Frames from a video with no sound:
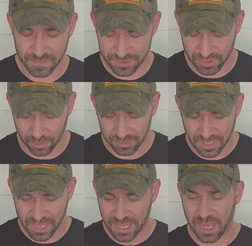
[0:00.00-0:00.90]
So
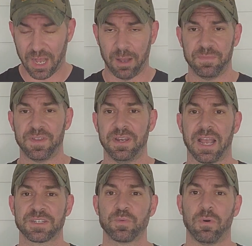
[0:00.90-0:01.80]
the
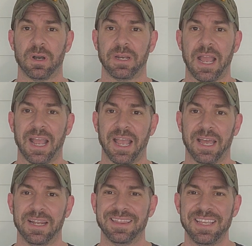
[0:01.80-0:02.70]
next one,
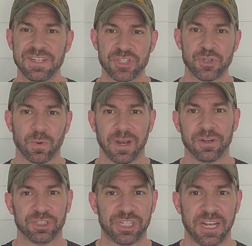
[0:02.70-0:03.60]
and these two are
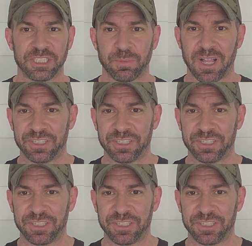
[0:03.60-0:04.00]
interchangeable.